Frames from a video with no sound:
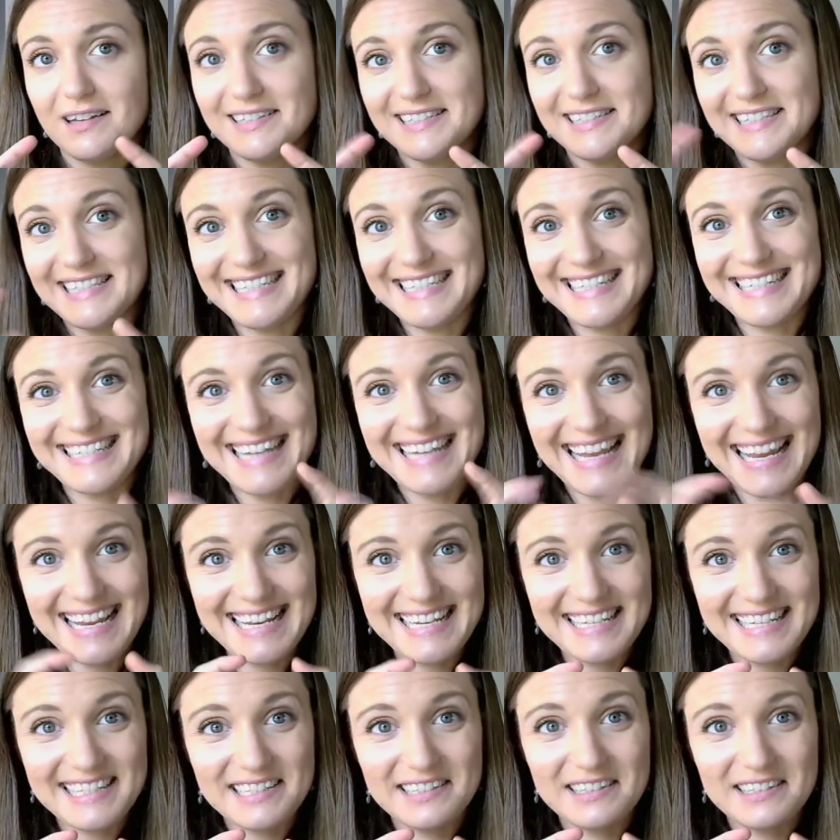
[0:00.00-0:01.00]

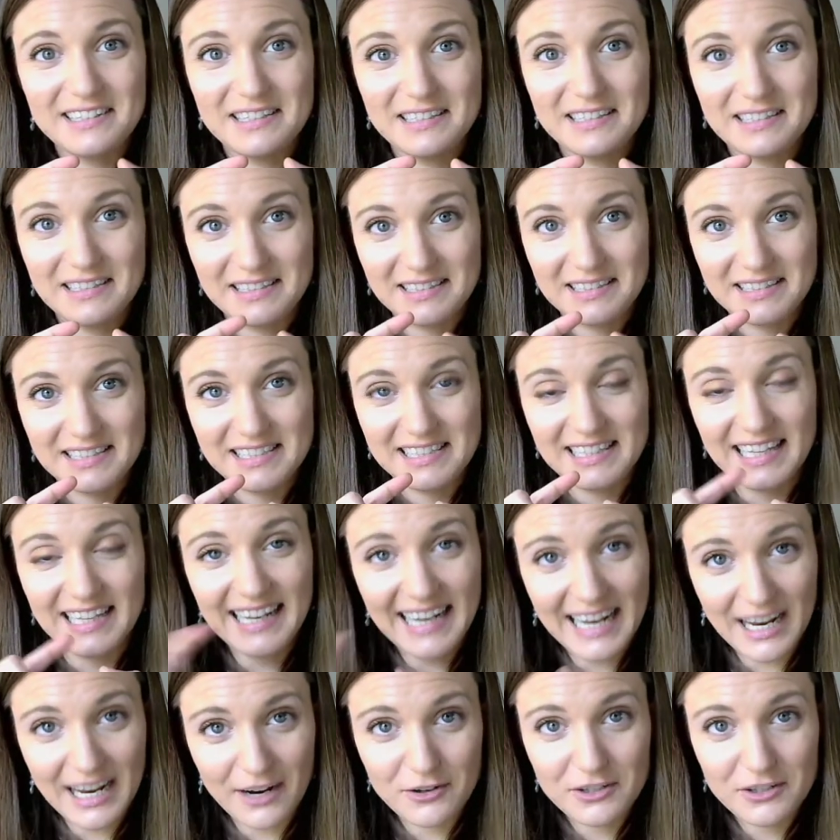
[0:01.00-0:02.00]
DNA, slight
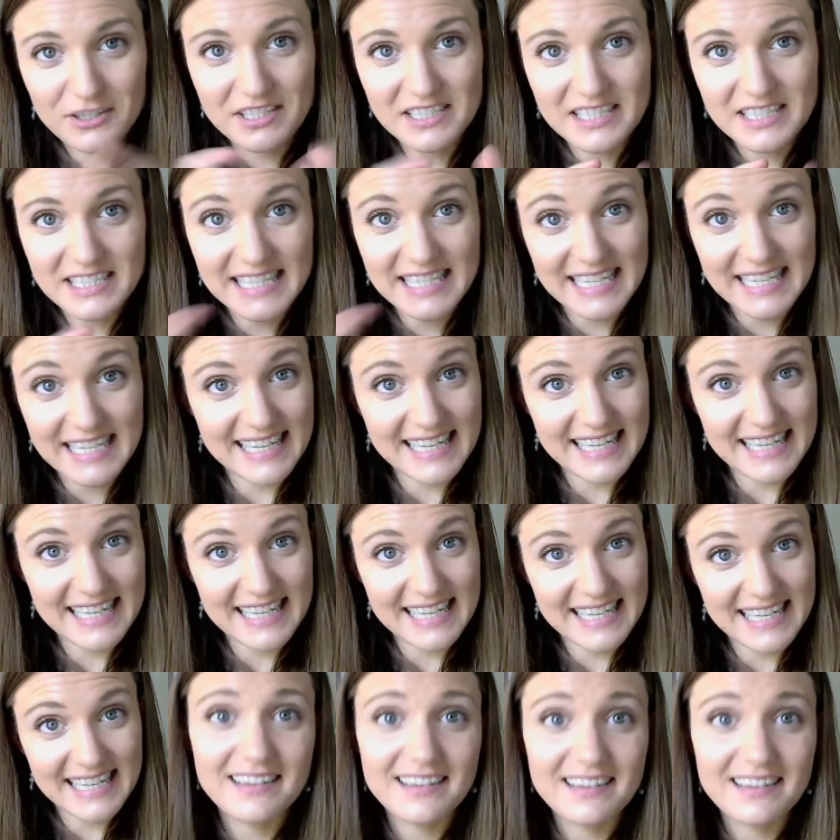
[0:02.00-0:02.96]
errors in DNA